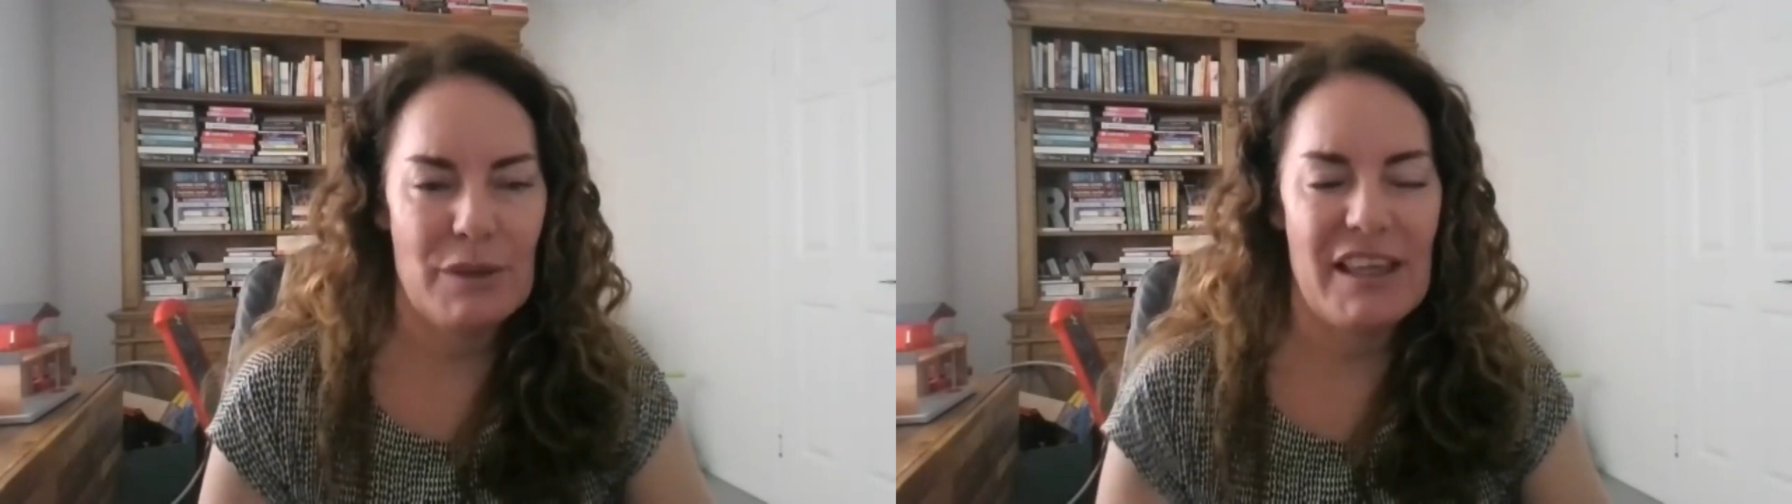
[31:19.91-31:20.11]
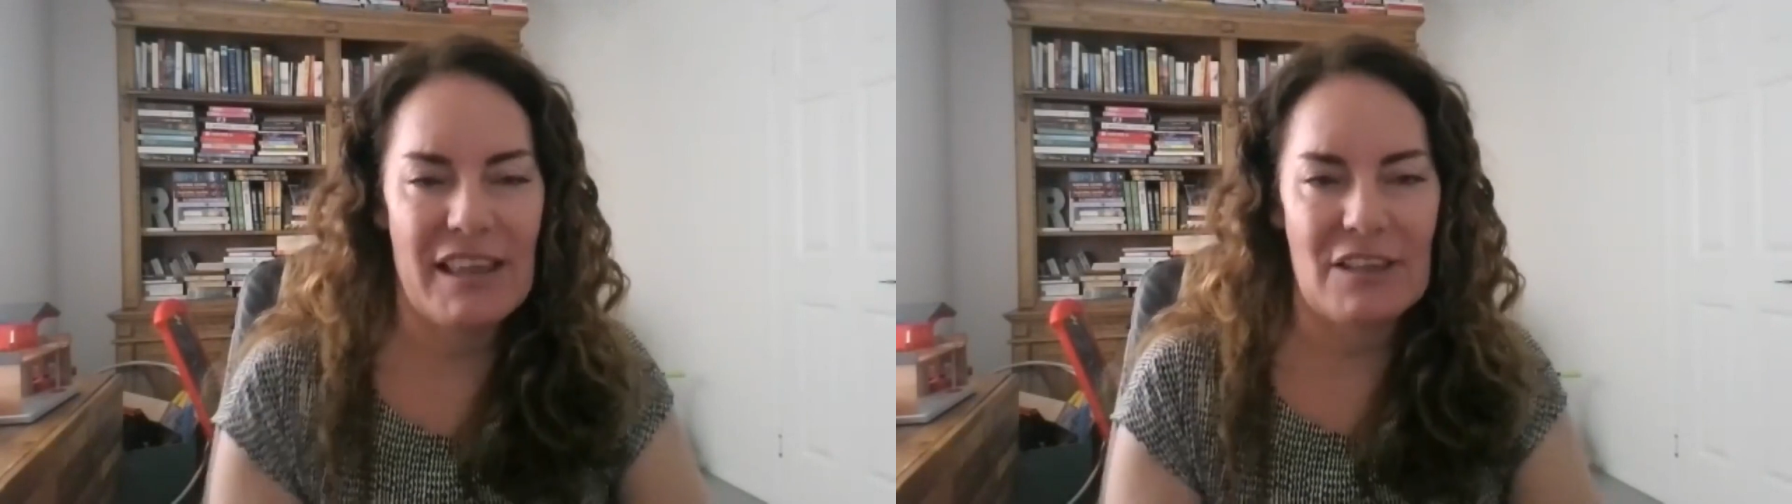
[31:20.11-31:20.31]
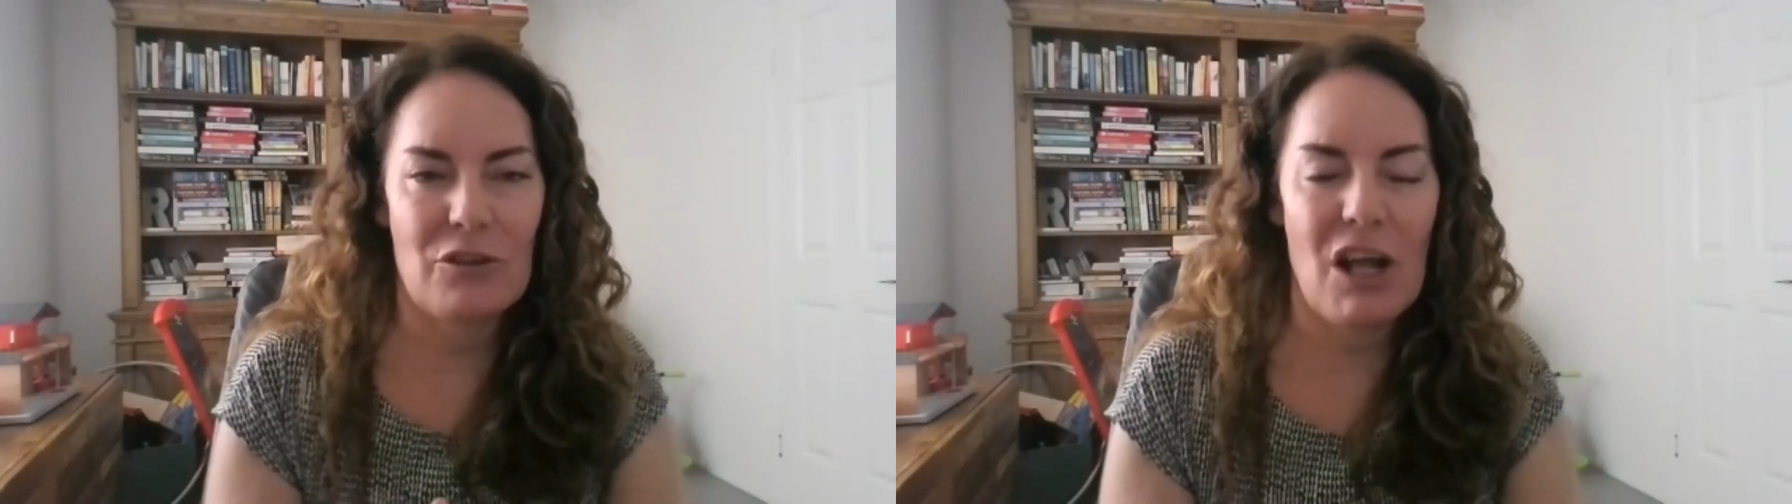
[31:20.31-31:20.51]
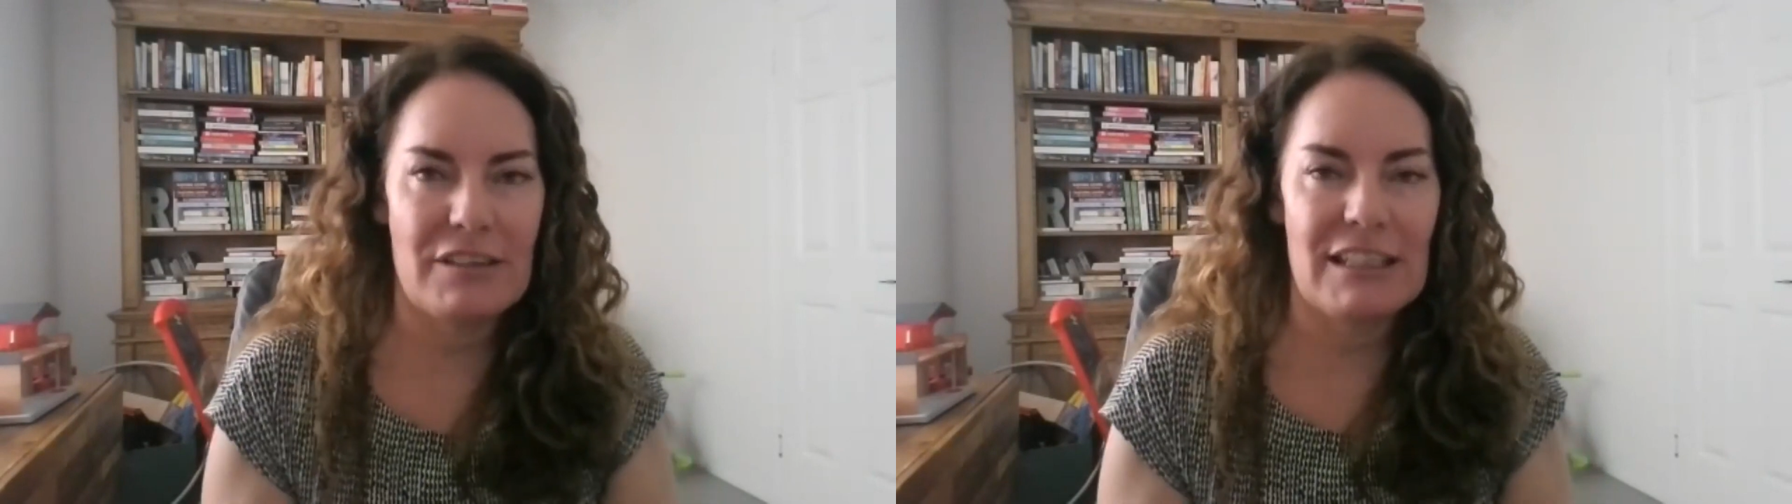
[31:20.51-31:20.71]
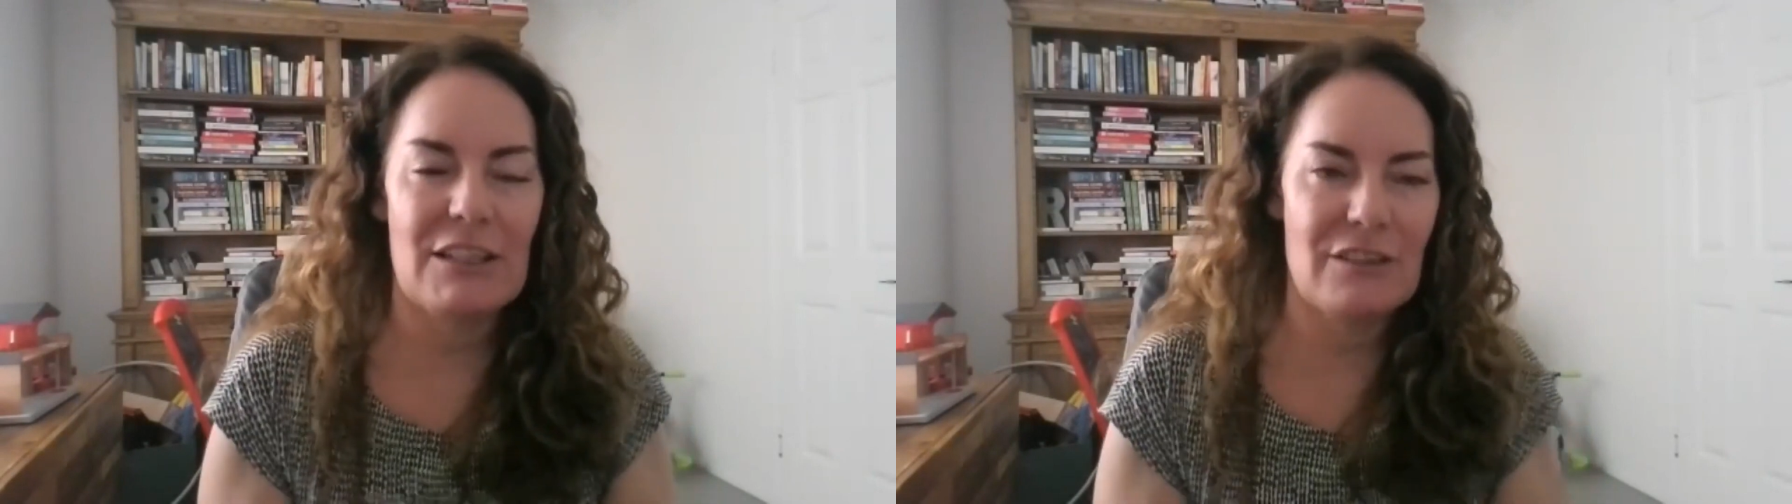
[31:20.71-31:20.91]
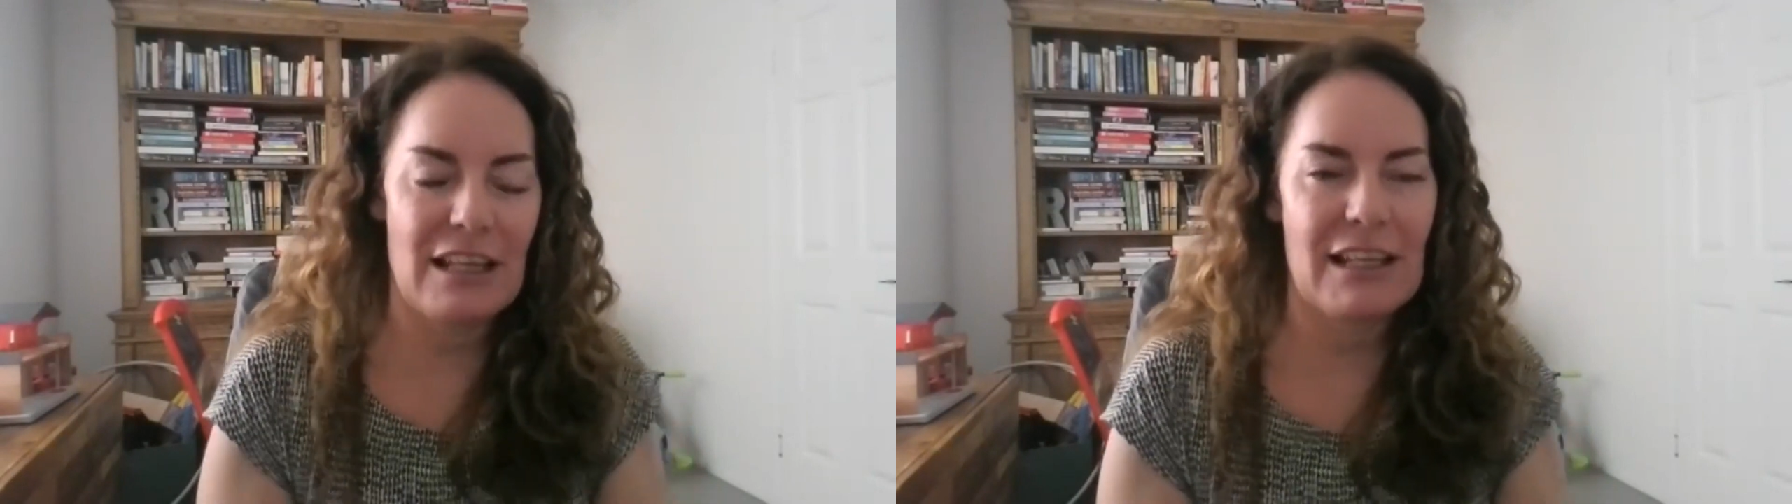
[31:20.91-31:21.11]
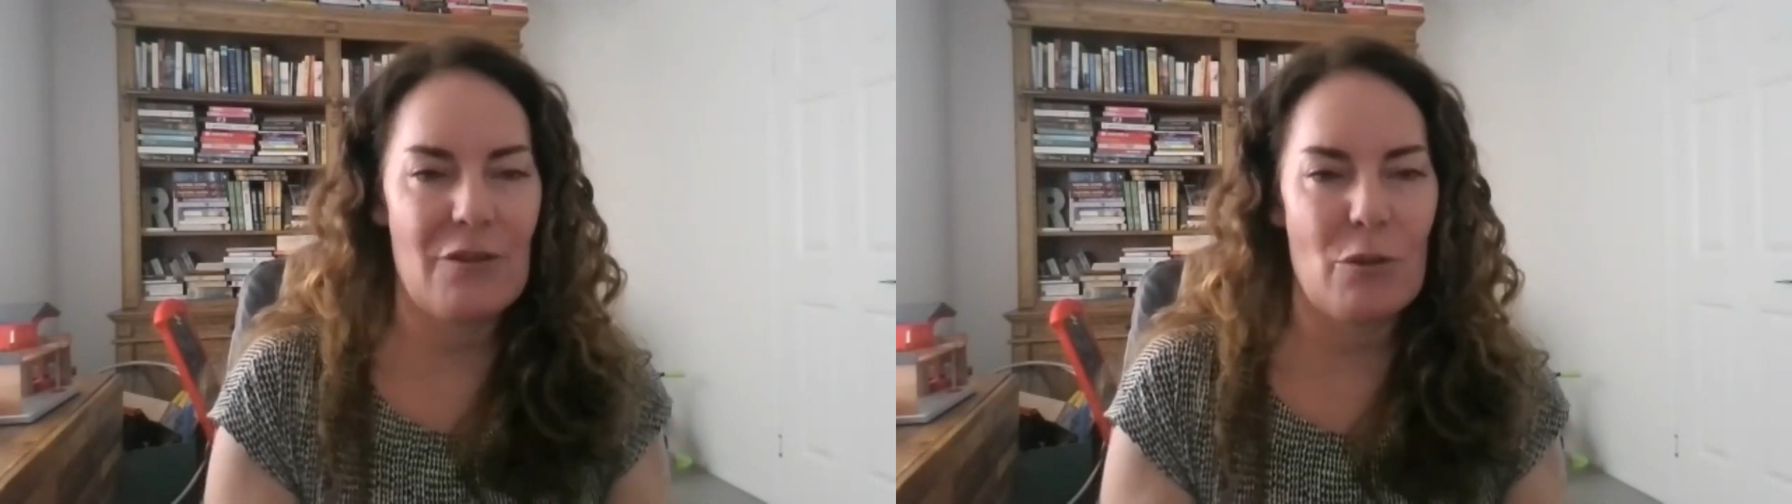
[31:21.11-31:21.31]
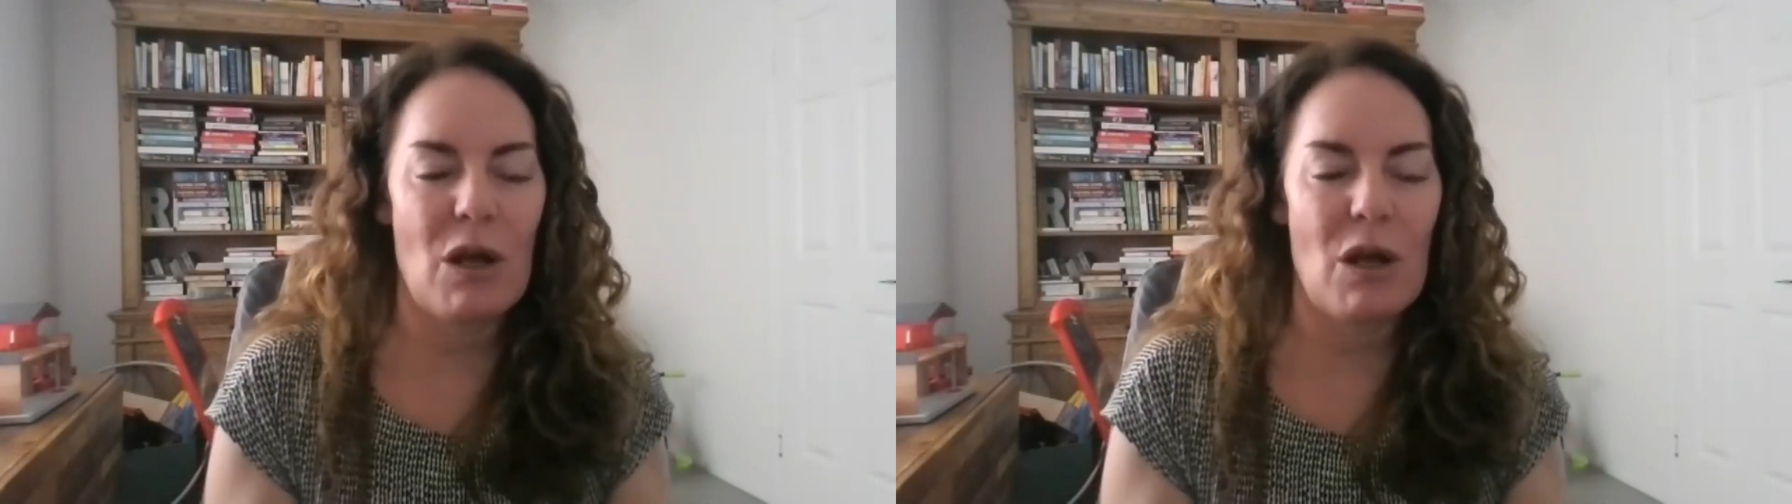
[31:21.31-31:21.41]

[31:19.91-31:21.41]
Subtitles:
But that's risky because that cover